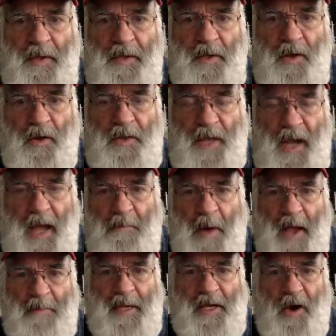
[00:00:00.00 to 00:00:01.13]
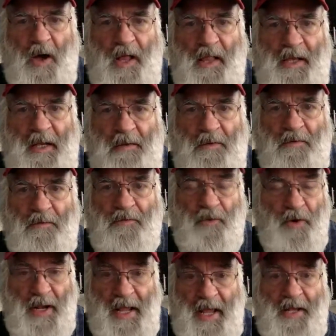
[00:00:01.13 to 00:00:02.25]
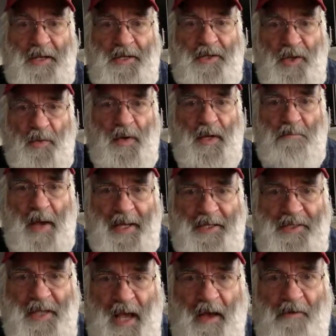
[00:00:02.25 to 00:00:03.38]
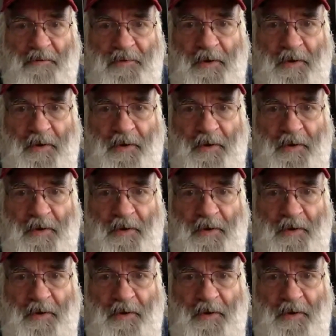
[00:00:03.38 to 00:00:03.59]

You know, then I might be calling for an end to it myself.